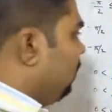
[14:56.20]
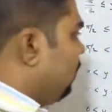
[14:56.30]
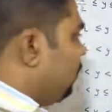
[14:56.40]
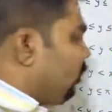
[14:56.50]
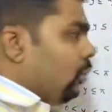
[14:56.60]

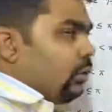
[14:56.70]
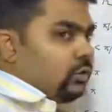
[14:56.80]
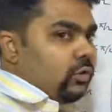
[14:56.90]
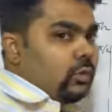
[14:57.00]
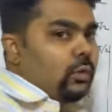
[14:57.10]
cos,
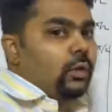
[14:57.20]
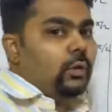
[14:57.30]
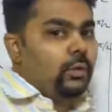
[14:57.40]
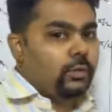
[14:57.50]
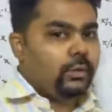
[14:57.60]

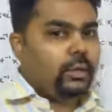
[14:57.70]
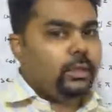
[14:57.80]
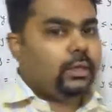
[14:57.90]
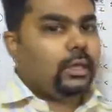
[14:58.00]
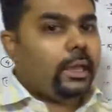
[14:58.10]
sec
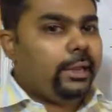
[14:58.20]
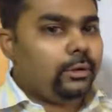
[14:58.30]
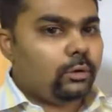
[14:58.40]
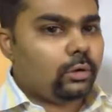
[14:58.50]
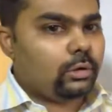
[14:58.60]
and
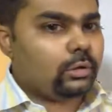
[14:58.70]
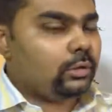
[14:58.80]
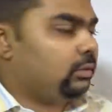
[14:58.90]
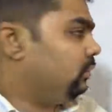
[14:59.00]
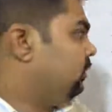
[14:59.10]
cot,
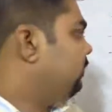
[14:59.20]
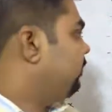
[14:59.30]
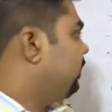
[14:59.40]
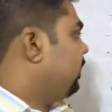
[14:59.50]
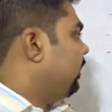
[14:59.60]
if
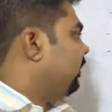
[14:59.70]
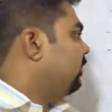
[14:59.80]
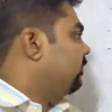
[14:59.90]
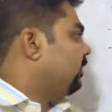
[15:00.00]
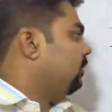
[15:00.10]
their angles
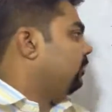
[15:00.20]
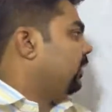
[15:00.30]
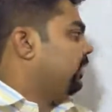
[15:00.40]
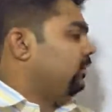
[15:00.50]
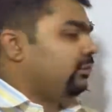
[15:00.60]
are
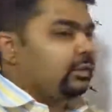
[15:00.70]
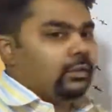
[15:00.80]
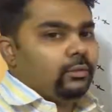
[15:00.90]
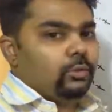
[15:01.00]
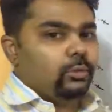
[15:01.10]
minus,
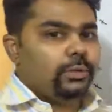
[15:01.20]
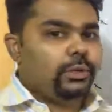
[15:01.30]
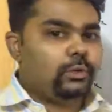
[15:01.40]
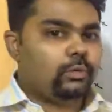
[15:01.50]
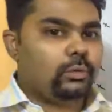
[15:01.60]
so we need to